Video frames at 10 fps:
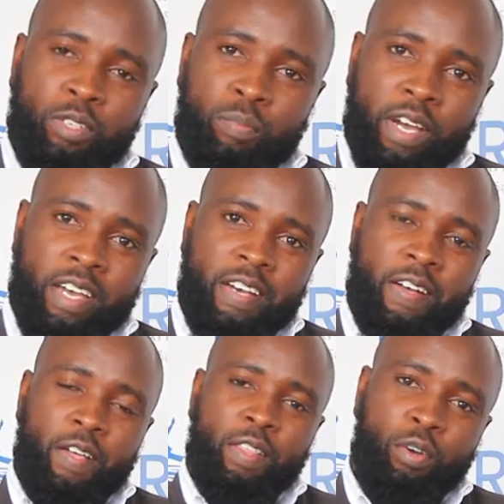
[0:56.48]

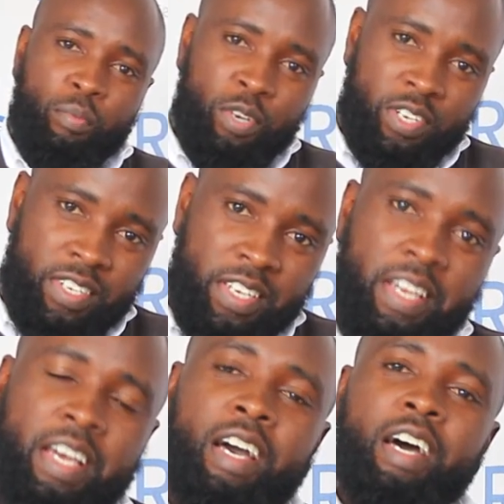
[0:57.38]
inspire the community
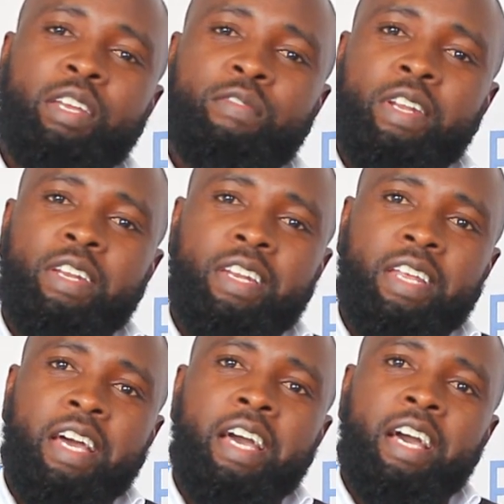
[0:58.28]
and even
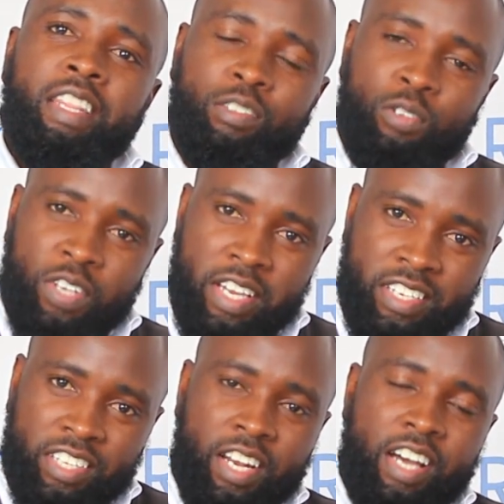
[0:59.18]
the
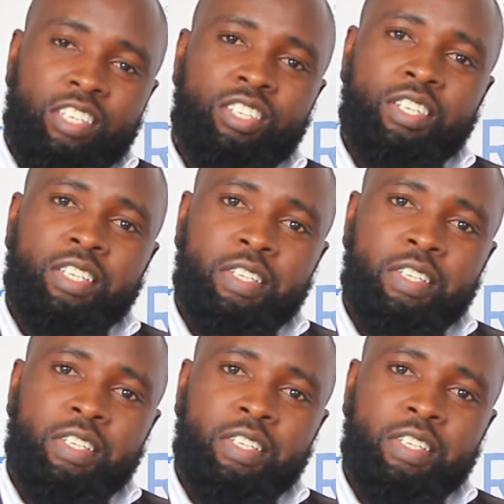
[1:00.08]
society at large.